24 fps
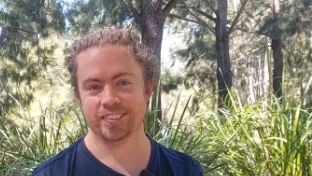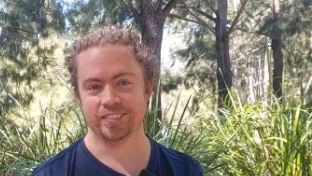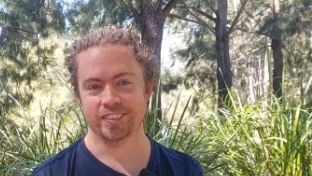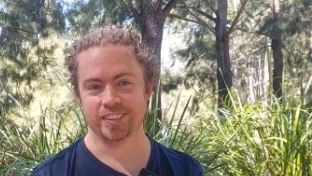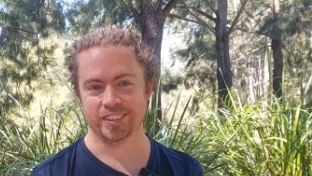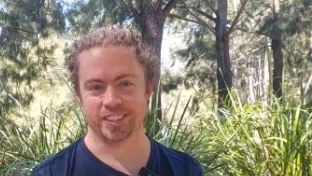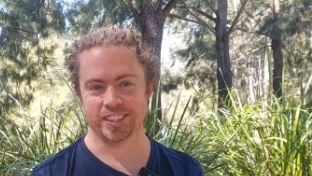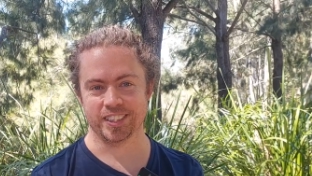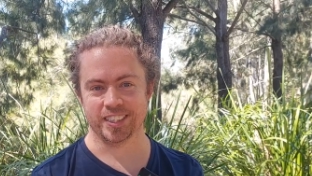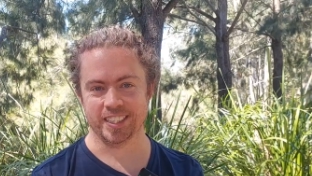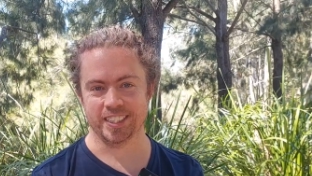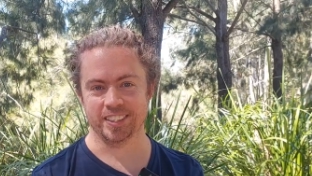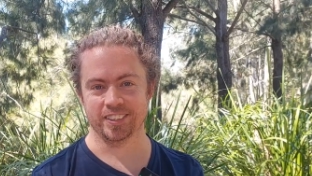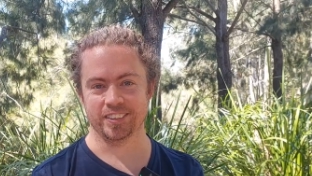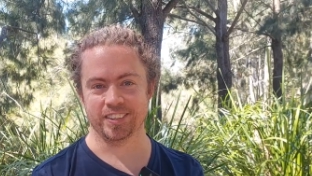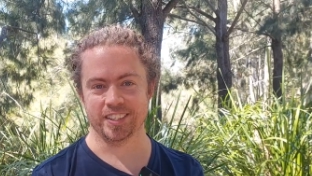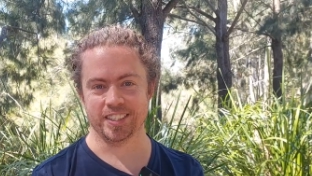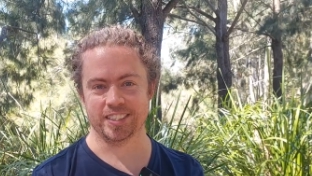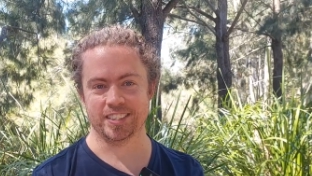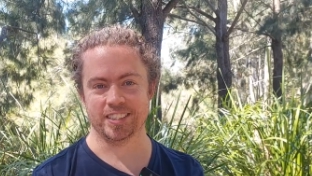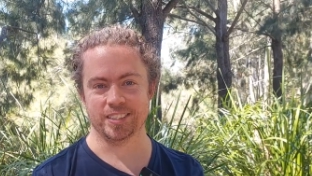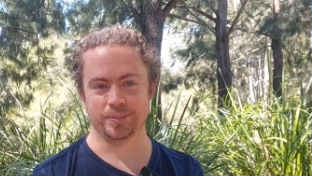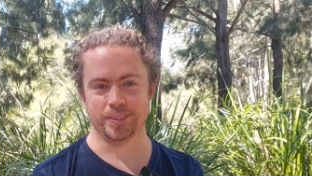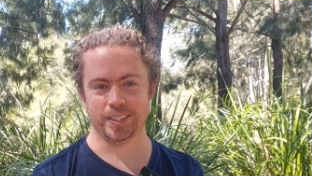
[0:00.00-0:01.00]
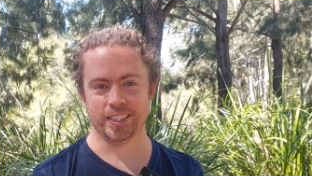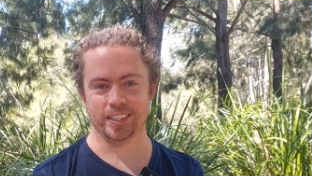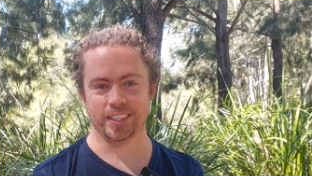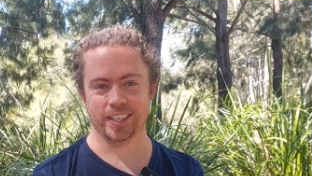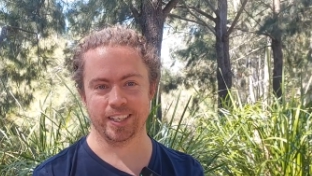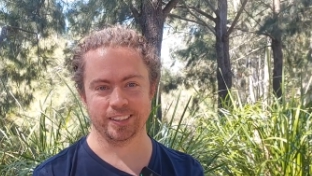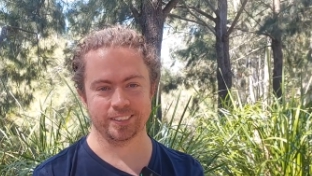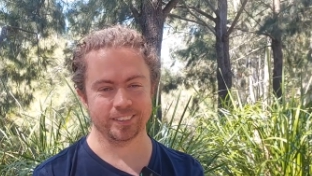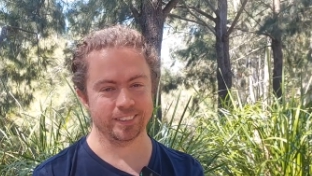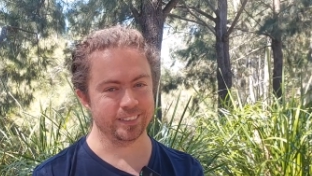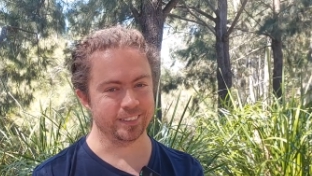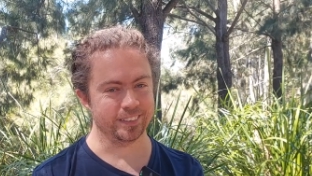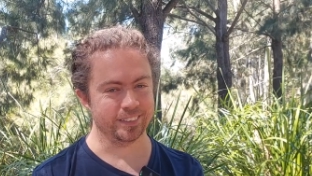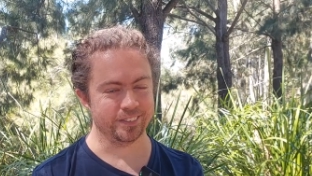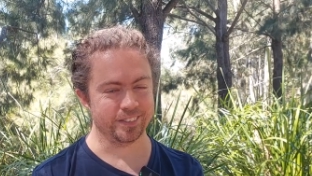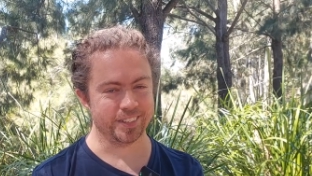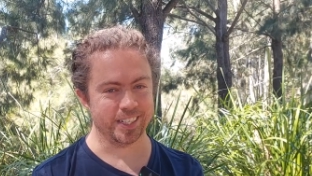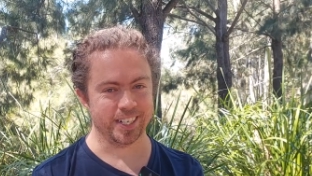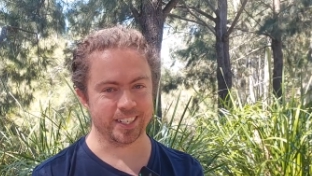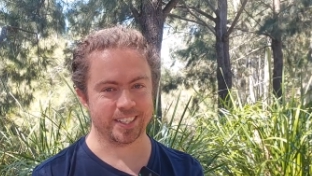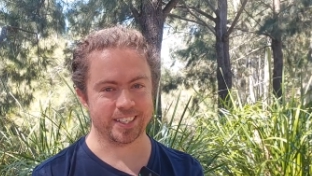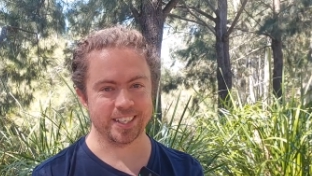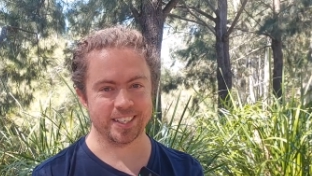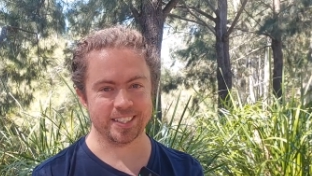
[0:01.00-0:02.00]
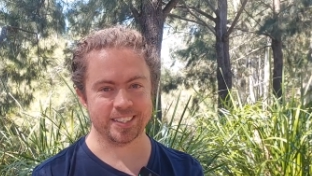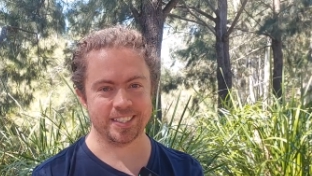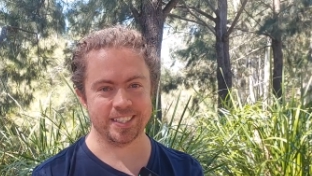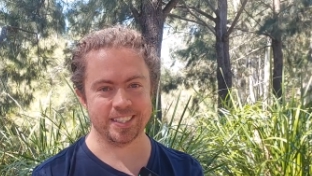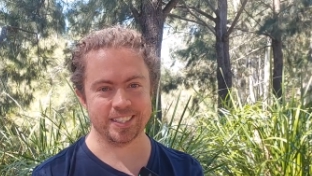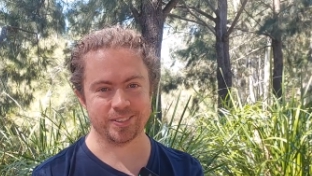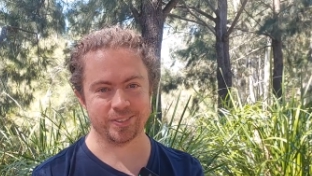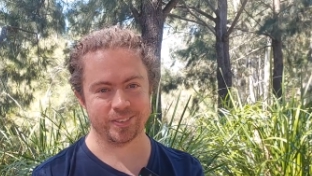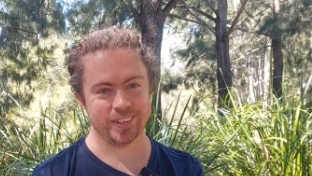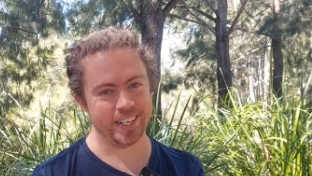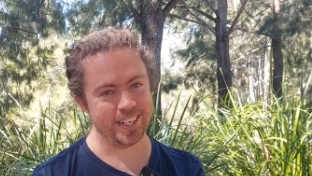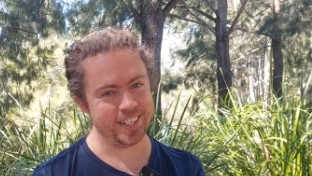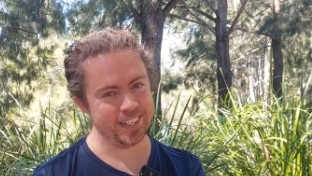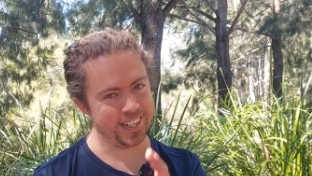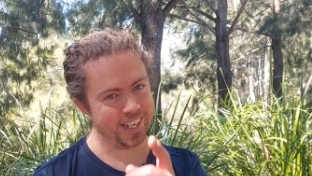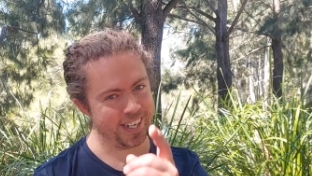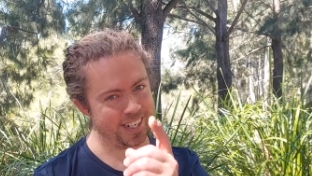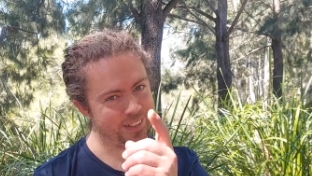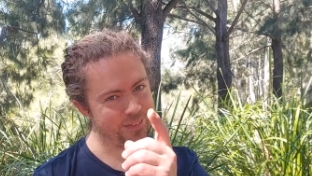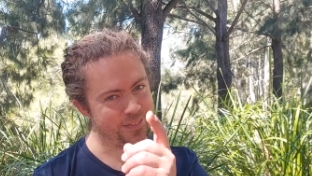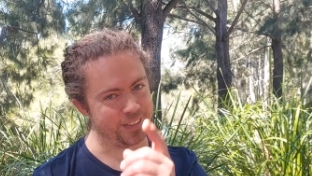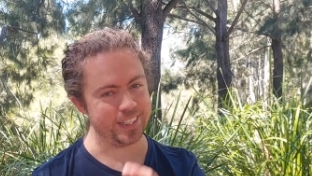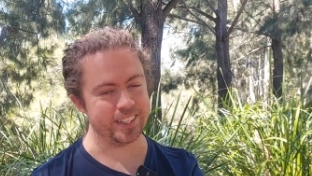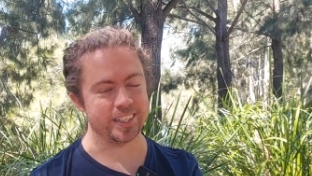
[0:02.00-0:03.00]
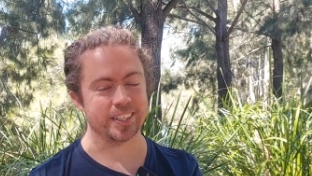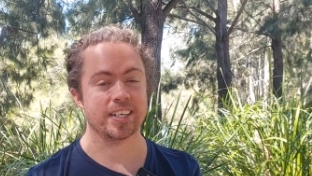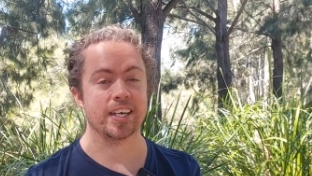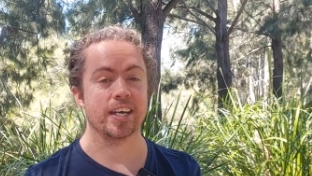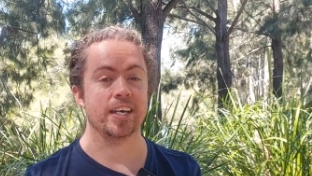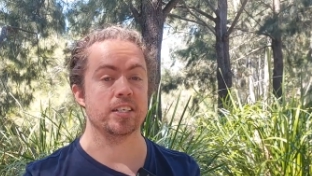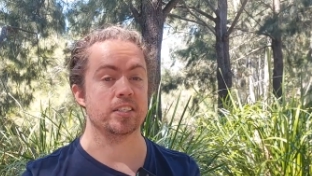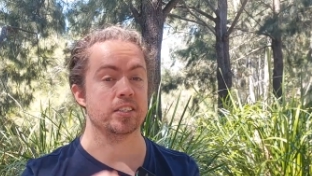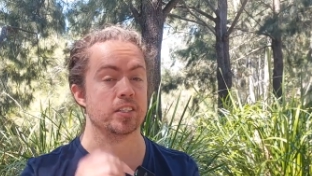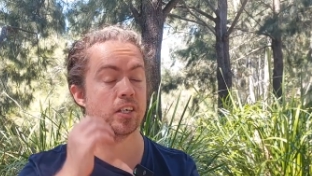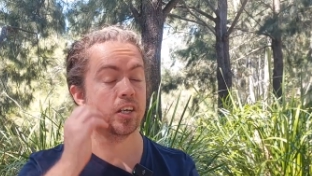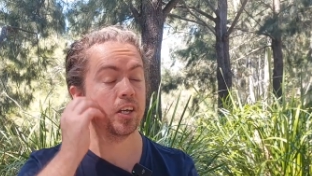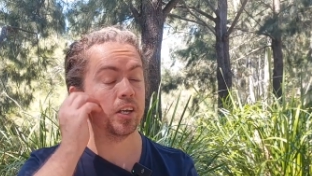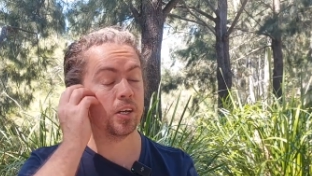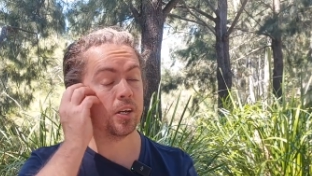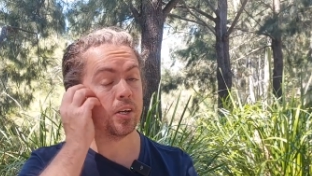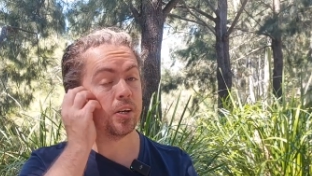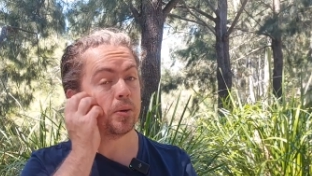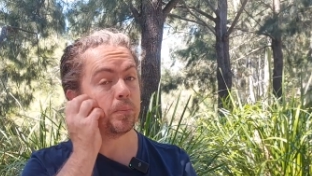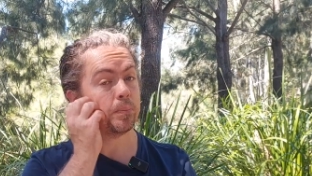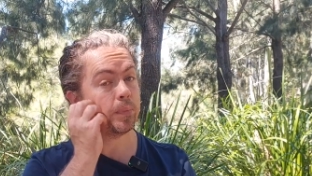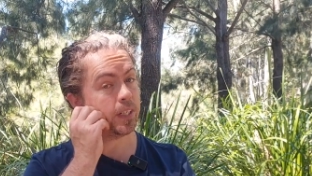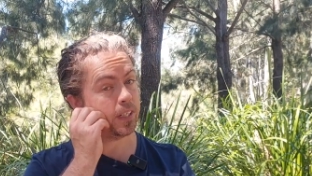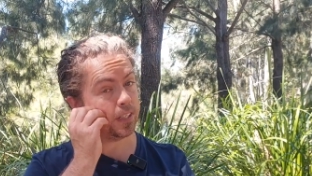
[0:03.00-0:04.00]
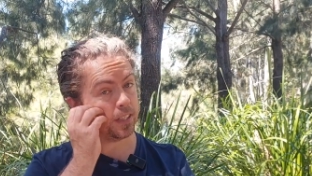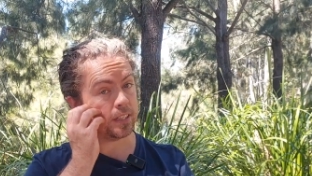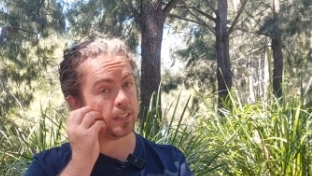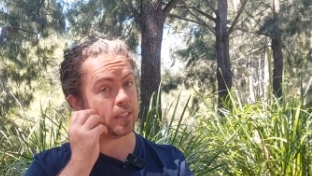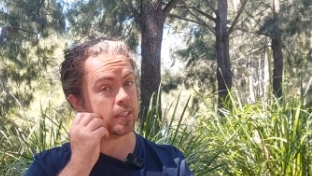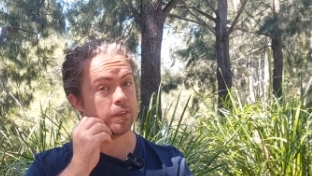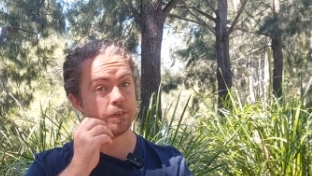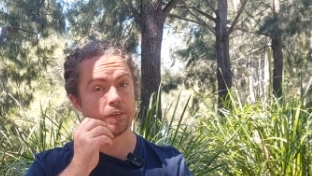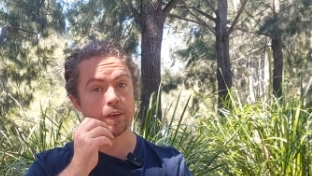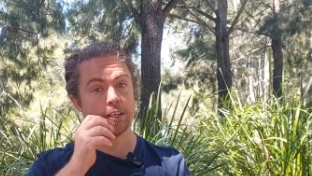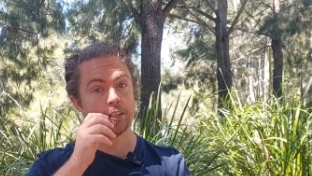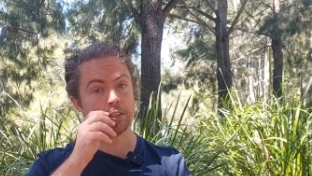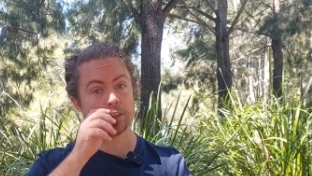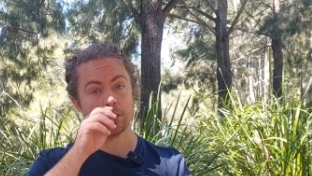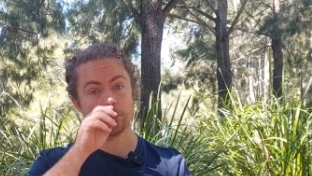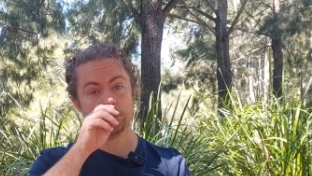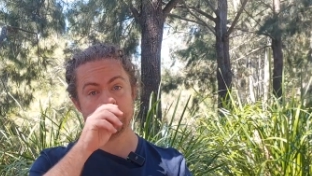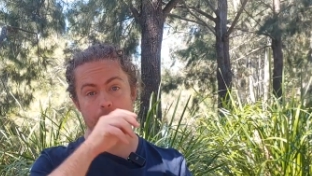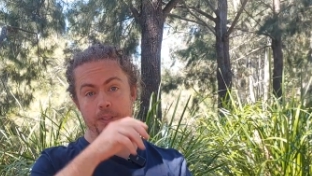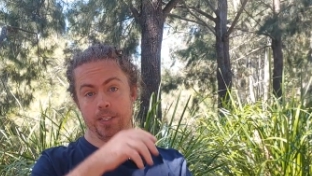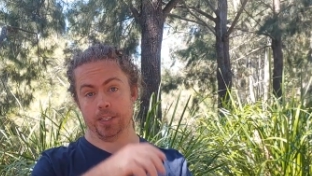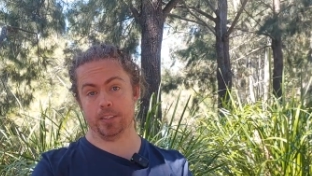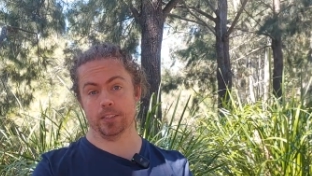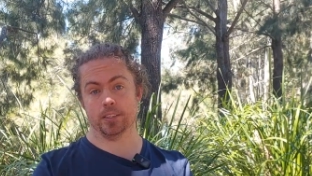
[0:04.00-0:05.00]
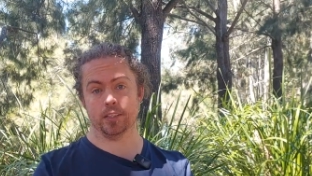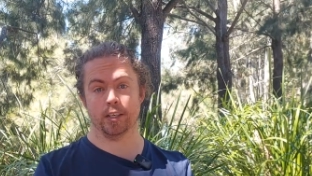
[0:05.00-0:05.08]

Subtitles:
watching in on this, you'll be like, oh, if Jack gets his way, that'll be the case. But it isn't a fait accompli.